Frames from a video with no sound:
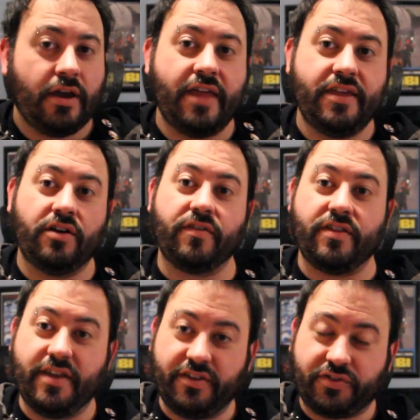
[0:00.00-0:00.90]
And then over
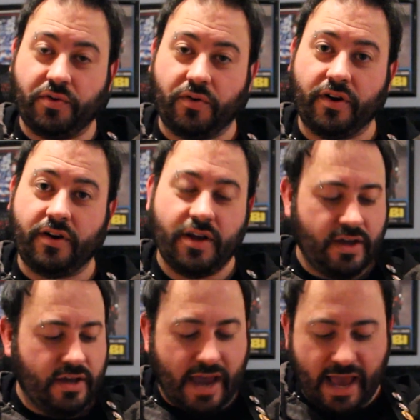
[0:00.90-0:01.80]
this chord,
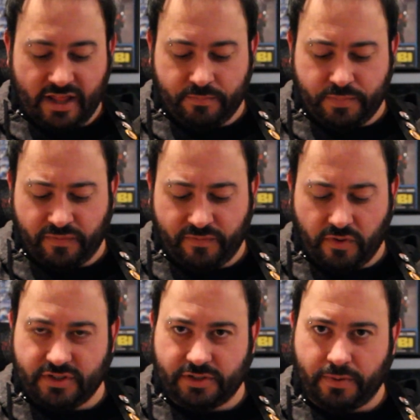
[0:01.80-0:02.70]
Allan
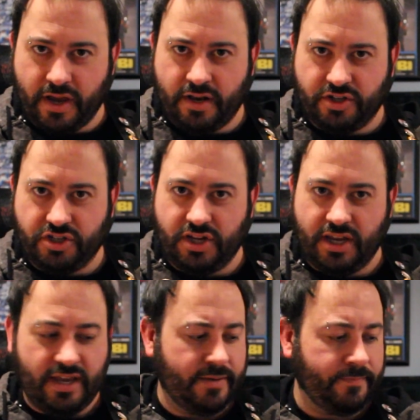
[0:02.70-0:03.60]
before just played a
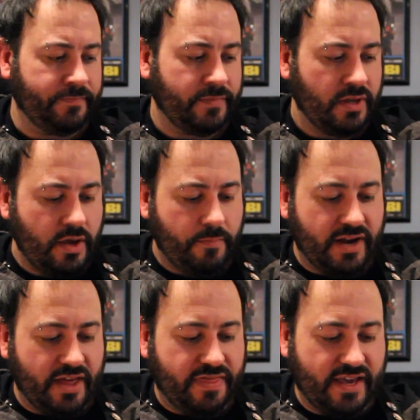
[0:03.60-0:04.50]
G,
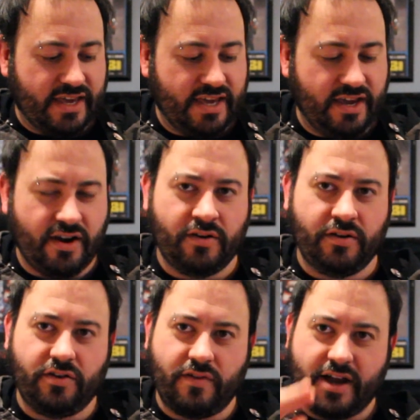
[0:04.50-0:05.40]
but I think here
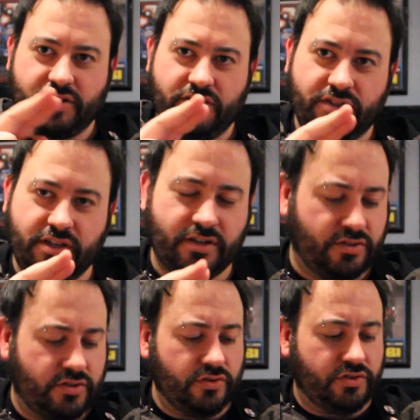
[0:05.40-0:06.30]
you're actually
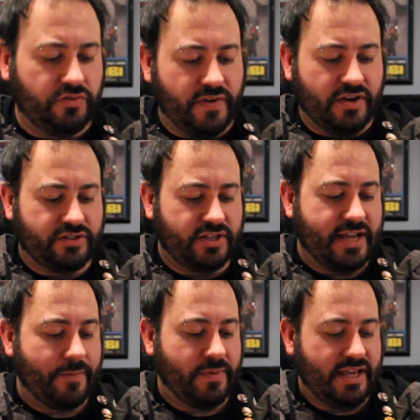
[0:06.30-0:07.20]
using your 2 fingers to
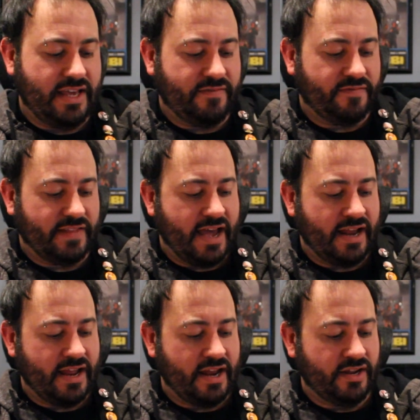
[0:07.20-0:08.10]
tap an E
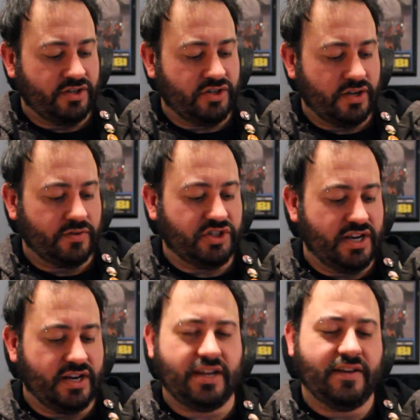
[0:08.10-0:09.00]
flat and a
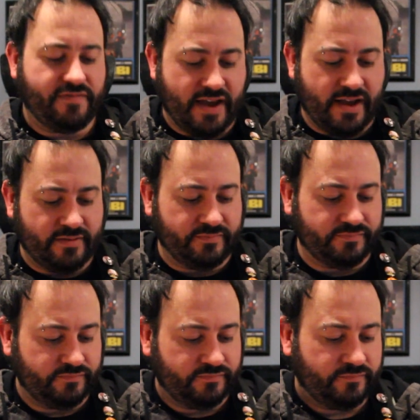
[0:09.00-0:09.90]
G and an E flat
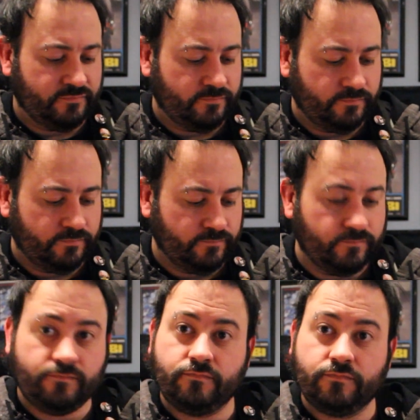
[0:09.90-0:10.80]

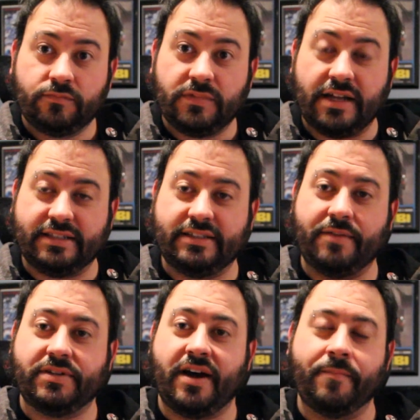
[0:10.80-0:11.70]
at the
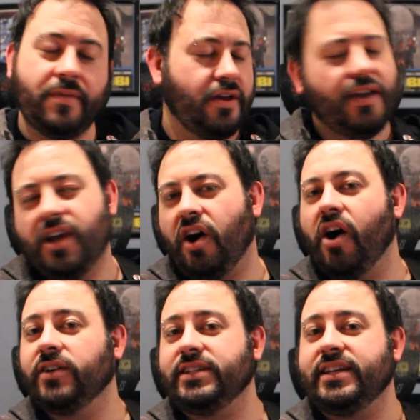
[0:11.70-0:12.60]
same time.
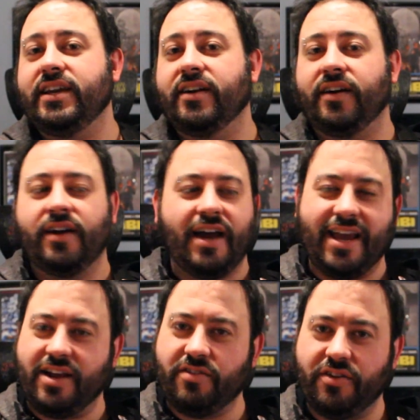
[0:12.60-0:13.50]
Hard to hear.
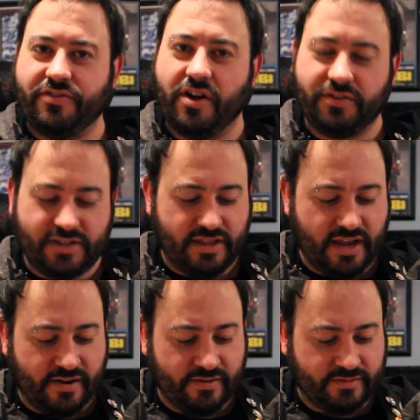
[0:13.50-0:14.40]
I hear those notes in
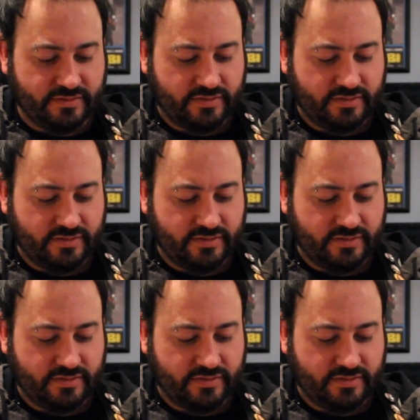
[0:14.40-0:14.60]
there.